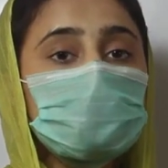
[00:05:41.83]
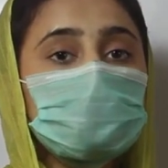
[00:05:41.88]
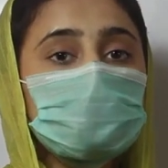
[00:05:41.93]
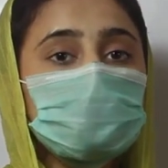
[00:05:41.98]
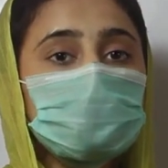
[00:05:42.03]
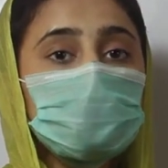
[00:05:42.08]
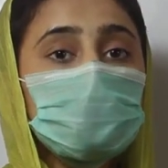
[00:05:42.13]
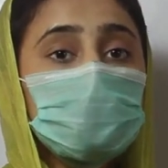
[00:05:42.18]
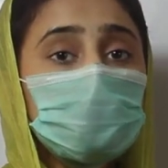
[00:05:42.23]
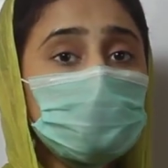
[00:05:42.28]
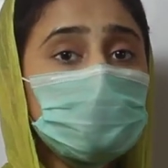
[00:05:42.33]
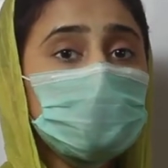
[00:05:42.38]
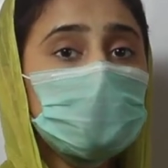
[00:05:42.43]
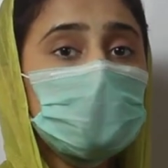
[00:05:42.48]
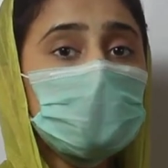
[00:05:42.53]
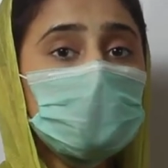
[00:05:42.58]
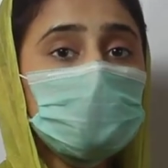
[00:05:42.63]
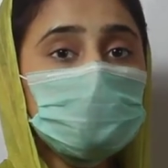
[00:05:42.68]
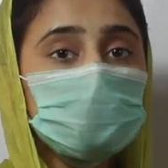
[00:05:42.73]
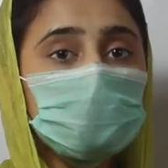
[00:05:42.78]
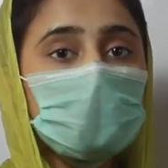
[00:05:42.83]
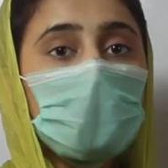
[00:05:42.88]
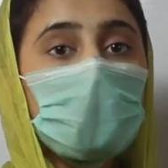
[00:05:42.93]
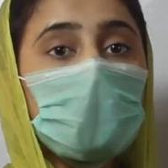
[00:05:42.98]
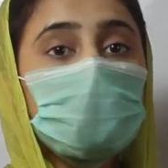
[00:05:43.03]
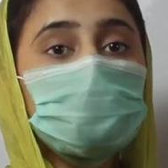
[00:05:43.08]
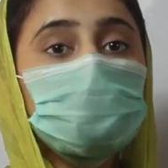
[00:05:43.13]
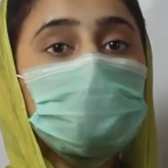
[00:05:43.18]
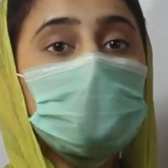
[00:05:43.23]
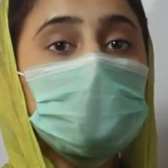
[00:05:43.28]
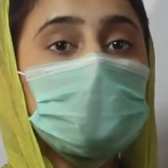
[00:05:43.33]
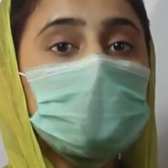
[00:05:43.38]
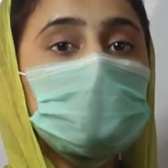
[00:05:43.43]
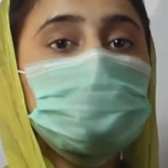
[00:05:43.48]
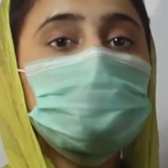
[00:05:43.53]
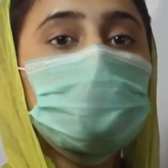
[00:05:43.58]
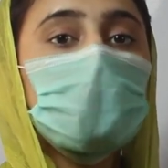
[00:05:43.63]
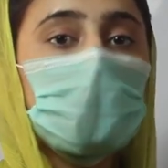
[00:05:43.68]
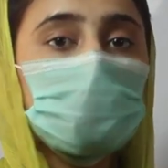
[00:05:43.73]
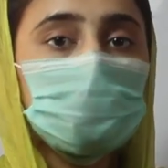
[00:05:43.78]
solutions of these
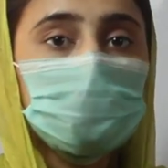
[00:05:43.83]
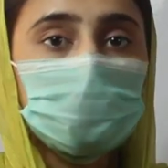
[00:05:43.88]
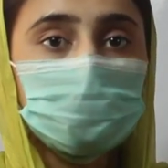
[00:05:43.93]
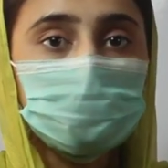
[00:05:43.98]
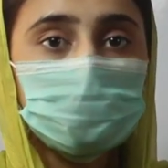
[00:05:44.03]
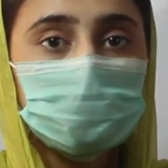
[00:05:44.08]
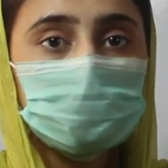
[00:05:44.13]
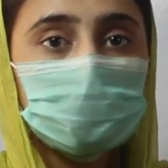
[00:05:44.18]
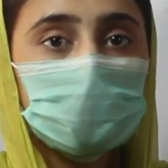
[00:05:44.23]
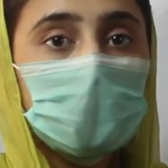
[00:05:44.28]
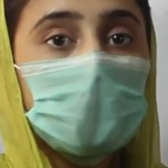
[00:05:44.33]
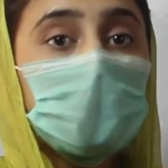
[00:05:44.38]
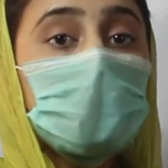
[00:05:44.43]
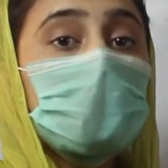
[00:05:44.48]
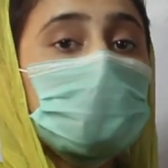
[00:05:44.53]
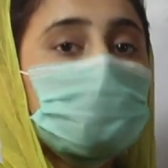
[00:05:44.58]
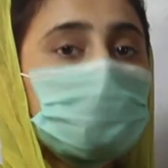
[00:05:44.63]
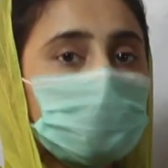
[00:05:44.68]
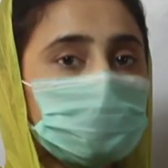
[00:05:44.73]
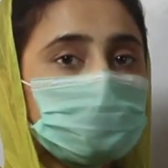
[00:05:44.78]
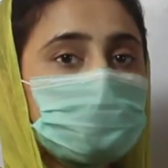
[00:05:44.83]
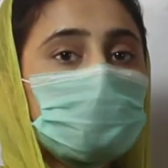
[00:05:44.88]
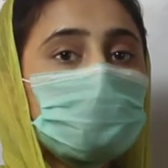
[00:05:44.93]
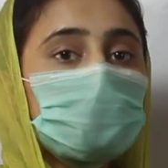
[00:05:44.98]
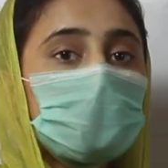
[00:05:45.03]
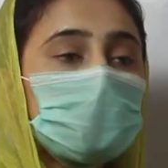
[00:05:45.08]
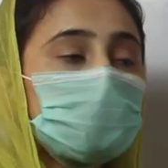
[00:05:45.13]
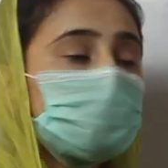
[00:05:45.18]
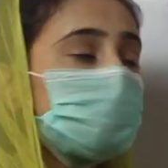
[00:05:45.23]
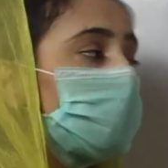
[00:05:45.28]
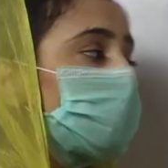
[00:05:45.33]
problems. First of all, you